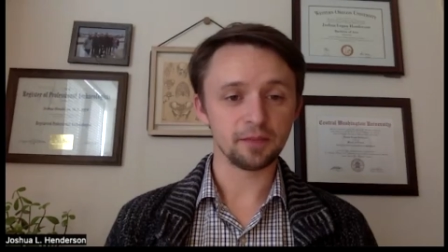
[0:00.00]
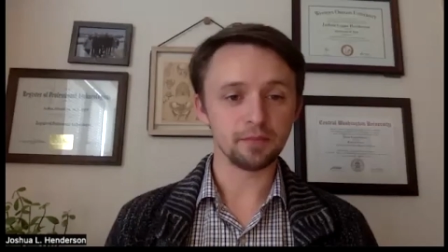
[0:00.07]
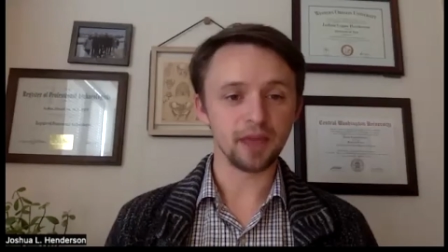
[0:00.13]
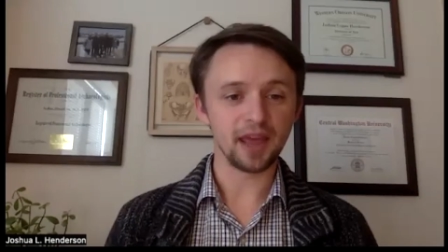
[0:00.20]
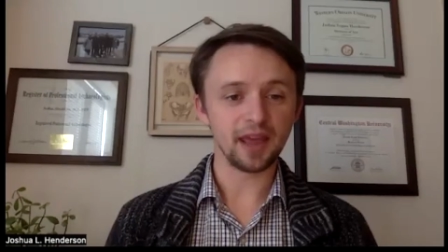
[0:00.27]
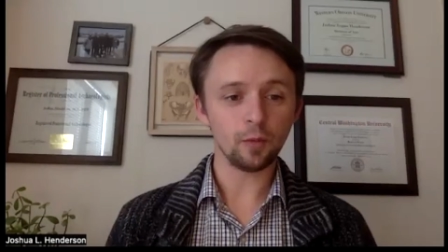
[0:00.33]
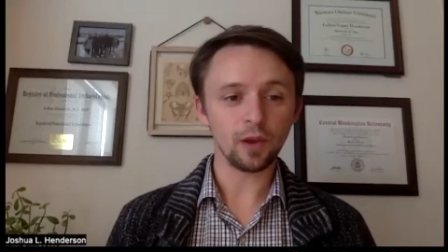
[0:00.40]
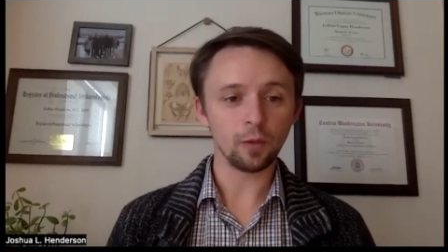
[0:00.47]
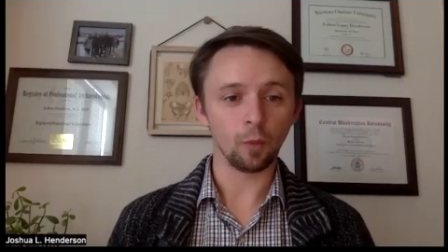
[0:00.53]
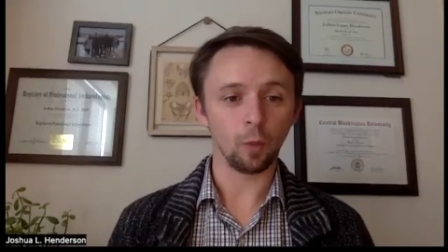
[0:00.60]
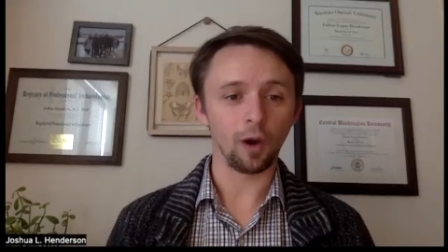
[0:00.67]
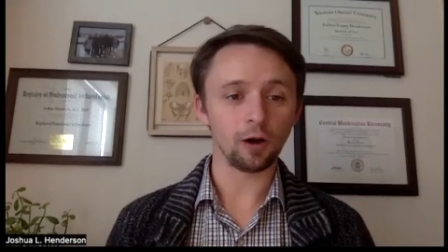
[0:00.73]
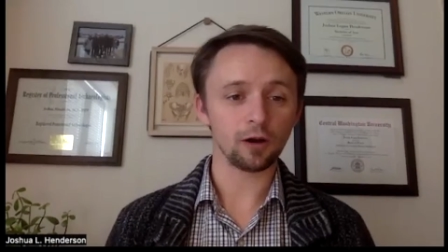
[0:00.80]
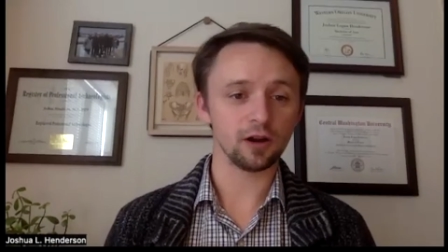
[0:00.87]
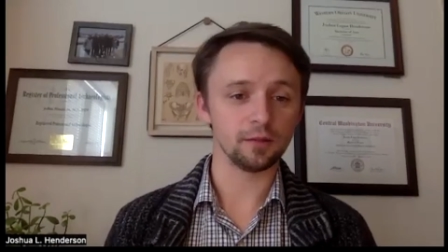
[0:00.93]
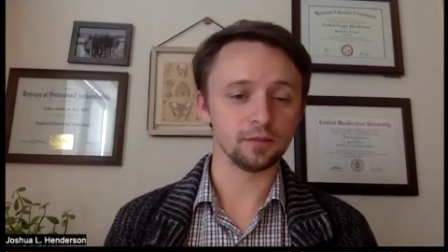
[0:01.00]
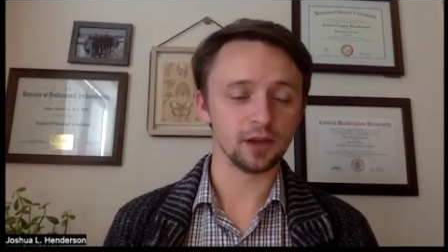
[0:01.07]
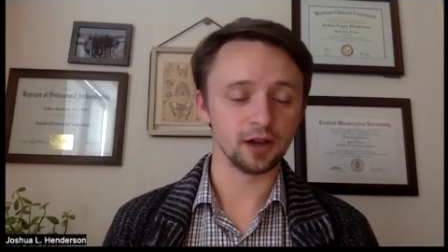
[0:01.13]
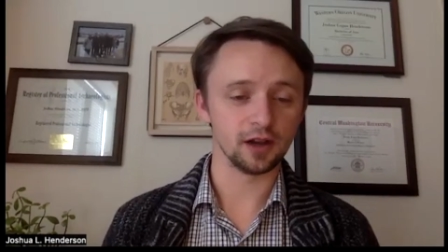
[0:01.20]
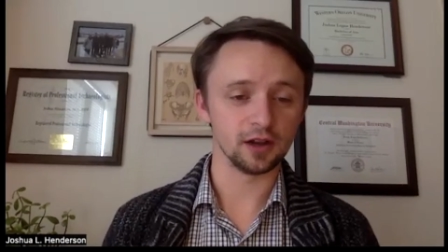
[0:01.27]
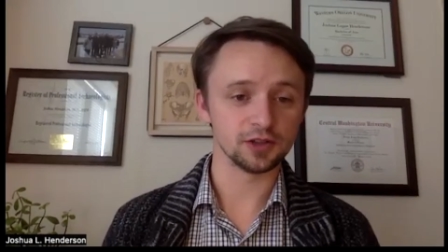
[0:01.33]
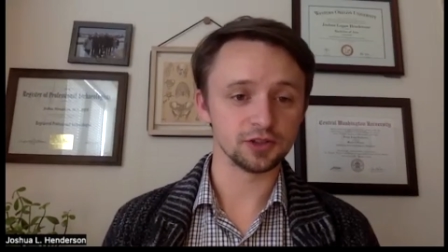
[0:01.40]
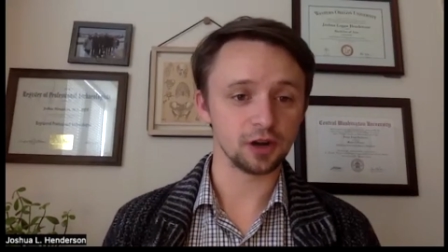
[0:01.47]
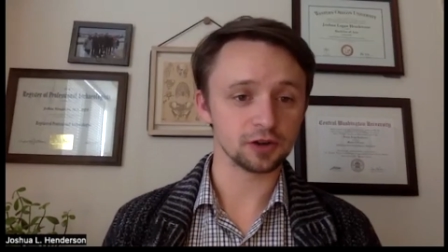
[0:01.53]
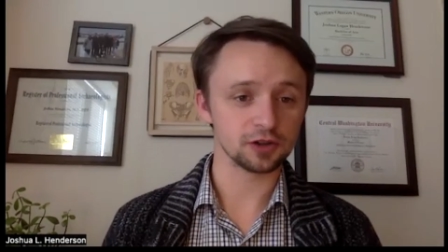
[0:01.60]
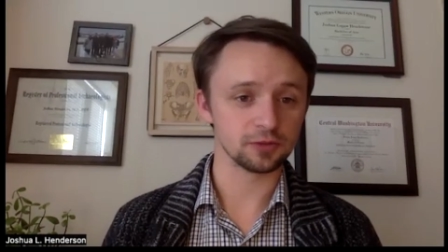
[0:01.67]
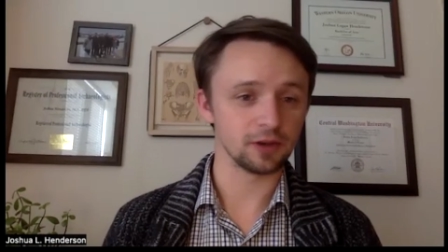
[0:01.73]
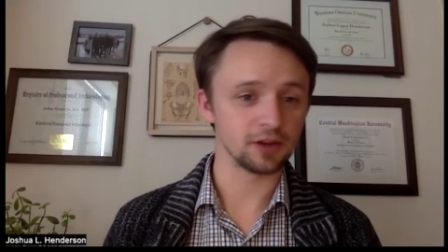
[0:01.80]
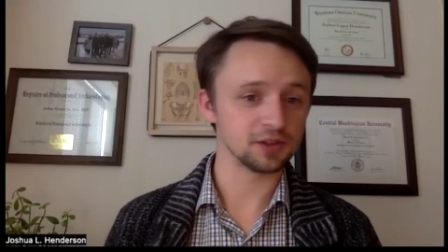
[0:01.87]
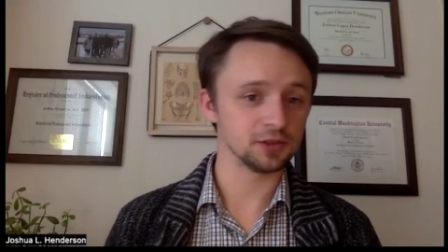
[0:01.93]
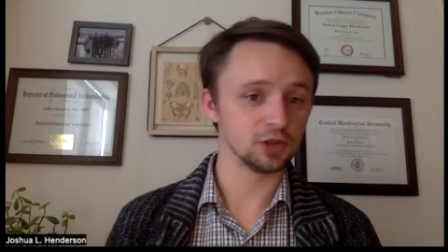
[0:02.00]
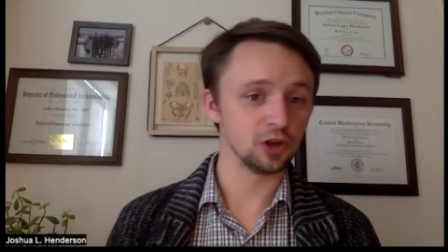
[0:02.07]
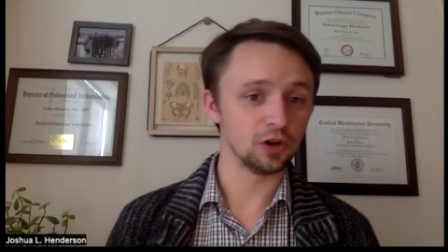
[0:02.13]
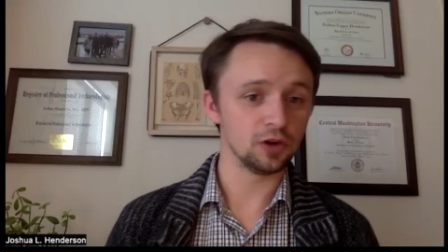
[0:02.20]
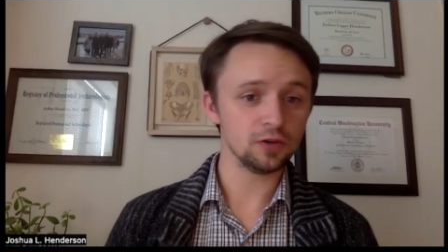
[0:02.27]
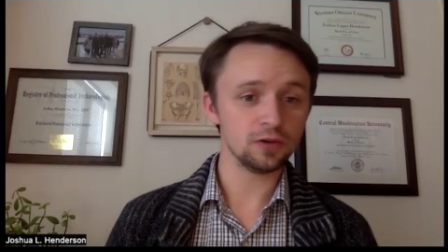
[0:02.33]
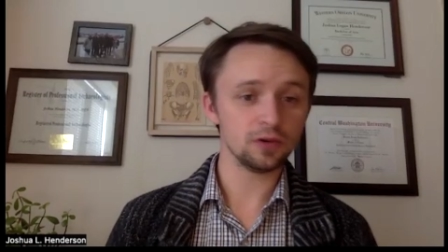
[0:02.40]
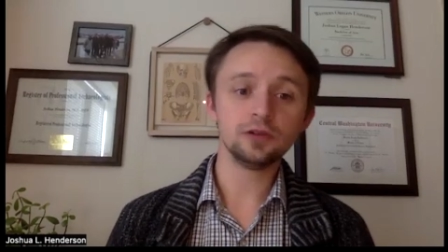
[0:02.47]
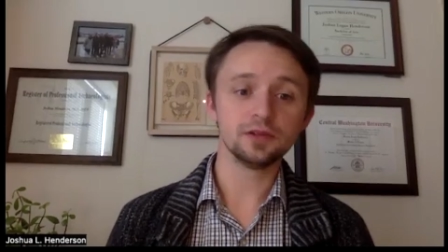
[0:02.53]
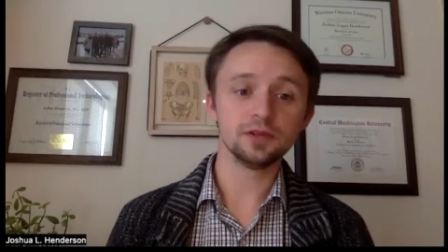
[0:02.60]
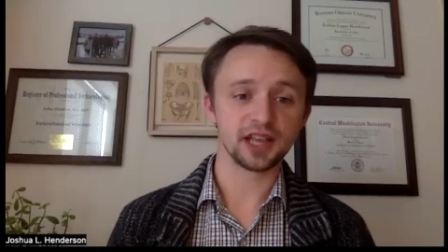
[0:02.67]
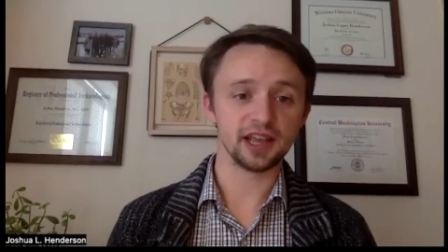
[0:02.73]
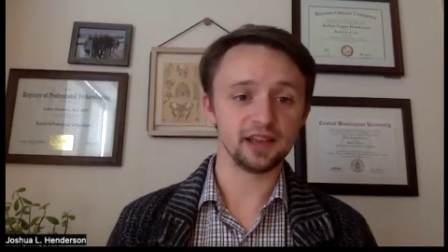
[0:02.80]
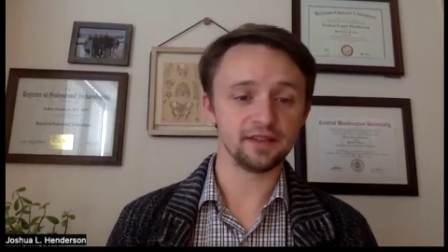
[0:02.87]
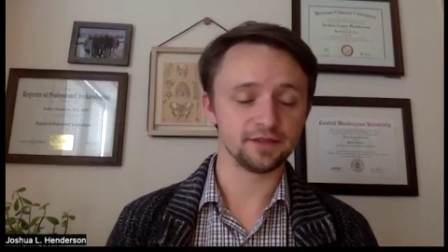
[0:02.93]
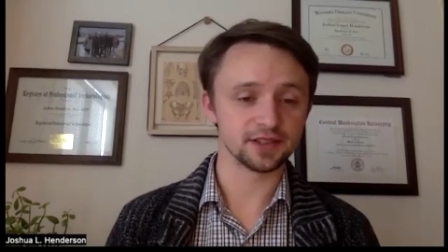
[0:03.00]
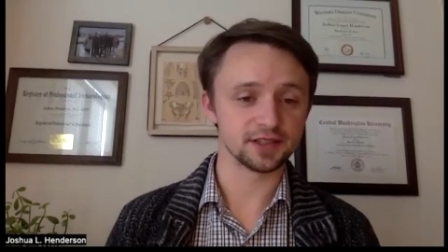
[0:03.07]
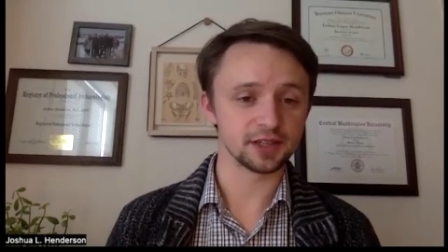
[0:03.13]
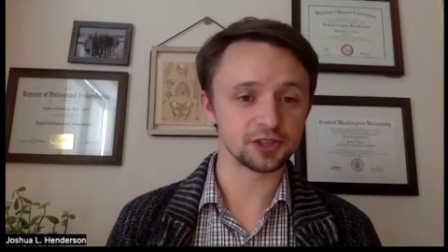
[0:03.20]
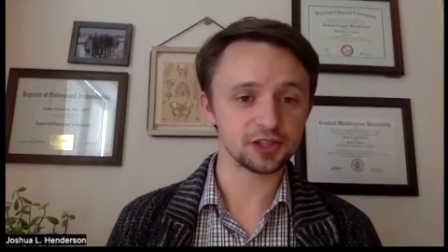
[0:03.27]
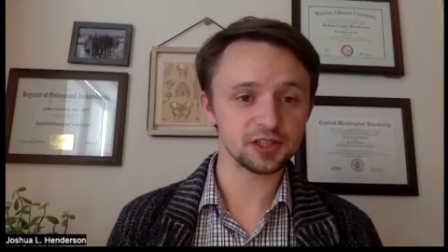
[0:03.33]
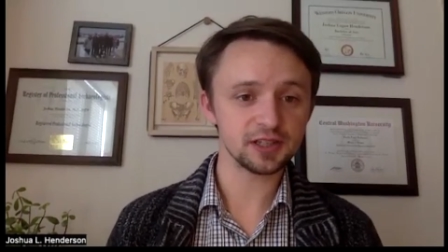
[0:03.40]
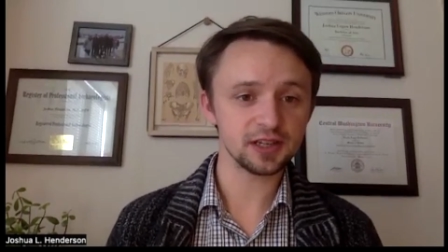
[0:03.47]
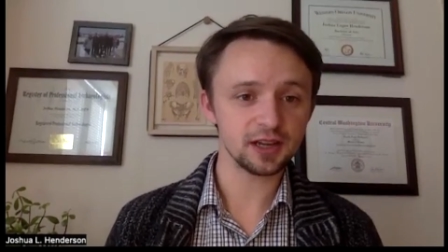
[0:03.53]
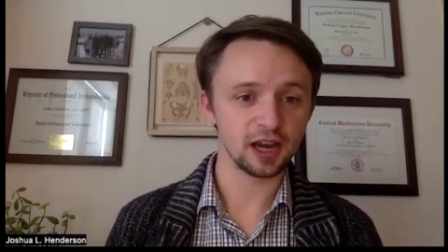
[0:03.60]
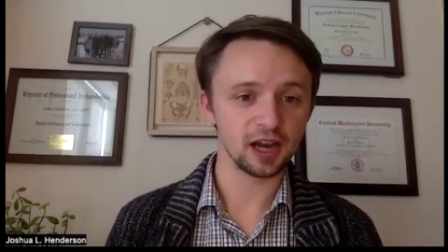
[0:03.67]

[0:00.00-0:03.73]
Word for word: May, we welcome uh, Dr. Russell Lowe, who is a physician,